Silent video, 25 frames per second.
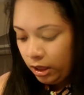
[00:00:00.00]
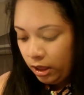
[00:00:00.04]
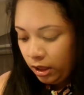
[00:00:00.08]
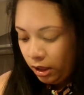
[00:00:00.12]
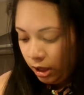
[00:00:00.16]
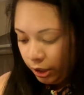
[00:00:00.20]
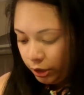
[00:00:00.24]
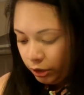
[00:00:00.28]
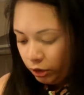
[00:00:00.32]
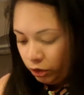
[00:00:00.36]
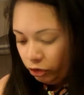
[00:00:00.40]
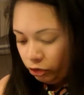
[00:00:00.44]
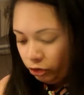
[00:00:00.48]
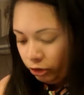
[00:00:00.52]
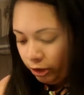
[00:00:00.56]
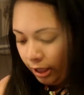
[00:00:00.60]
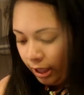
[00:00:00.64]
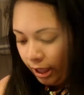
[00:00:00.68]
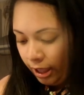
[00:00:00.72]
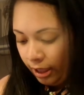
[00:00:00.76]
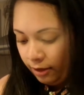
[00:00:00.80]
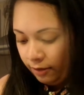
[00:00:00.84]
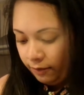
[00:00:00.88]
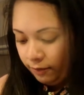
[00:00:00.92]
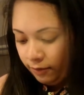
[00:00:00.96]
I usually
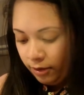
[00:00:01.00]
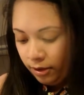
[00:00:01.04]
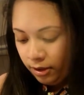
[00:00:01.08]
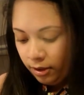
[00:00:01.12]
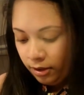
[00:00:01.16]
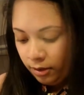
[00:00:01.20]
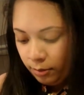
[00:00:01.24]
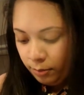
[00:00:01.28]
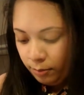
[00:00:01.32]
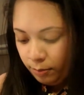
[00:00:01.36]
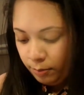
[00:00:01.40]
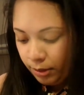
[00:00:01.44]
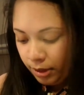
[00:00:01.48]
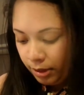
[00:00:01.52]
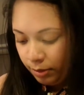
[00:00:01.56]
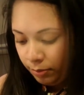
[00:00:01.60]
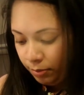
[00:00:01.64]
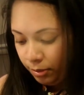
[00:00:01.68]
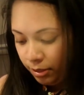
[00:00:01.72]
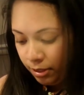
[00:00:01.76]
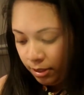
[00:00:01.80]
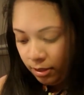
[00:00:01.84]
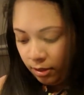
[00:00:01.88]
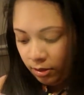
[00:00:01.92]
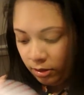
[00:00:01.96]
have
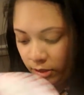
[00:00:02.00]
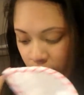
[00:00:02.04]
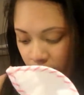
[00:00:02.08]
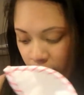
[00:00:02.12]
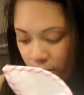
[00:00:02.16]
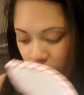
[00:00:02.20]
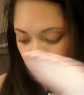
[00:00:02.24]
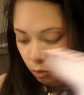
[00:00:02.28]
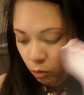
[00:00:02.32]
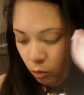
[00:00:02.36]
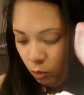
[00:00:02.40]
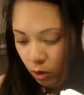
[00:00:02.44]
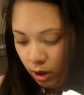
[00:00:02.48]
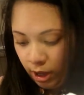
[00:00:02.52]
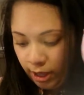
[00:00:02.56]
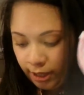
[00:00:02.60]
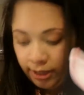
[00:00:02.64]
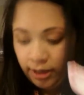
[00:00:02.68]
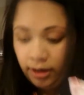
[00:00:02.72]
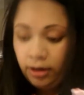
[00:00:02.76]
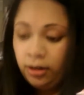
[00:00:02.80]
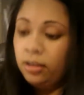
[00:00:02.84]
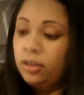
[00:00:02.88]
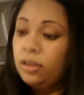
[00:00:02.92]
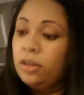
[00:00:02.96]
bibs, so there's
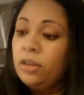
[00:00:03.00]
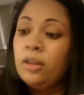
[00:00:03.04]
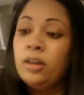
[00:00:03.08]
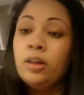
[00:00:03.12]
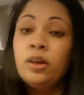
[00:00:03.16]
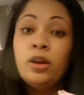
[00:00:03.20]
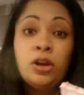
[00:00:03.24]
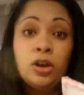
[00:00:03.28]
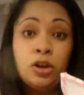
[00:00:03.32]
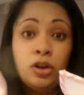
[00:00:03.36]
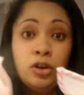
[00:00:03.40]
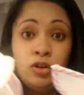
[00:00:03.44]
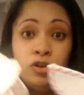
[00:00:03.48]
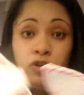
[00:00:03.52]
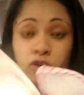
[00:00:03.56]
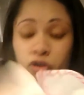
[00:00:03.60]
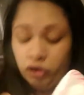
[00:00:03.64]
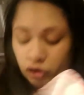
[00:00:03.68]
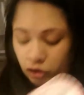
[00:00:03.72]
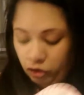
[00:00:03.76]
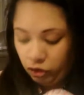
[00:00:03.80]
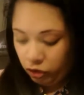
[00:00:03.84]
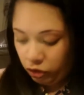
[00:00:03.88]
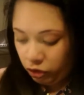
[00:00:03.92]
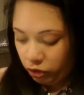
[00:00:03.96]
1,
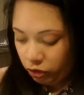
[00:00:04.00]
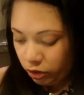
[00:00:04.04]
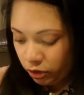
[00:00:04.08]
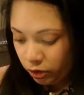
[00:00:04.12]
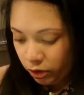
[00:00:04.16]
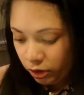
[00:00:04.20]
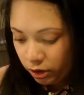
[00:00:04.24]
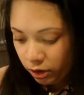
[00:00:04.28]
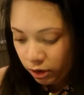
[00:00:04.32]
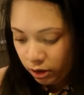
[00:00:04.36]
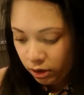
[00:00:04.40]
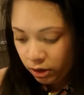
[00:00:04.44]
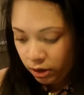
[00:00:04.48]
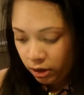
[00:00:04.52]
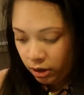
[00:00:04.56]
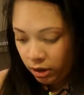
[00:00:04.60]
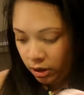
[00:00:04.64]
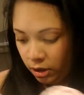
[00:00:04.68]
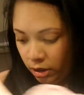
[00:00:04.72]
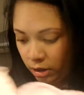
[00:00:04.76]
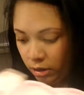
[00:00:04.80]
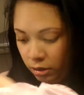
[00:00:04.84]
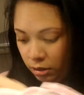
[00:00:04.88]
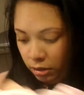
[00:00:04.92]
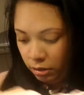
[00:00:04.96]
2,
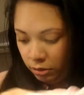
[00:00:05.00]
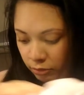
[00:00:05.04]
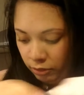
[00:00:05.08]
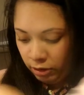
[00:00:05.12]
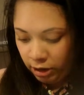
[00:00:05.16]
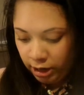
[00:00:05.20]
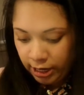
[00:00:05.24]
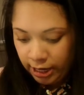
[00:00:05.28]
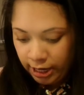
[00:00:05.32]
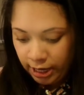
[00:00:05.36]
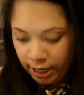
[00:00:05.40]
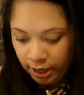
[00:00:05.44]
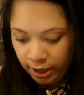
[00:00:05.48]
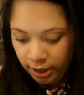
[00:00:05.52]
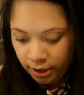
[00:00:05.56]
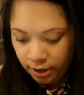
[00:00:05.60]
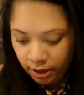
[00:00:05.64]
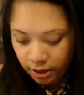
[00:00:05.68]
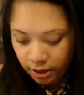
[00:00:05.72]
3,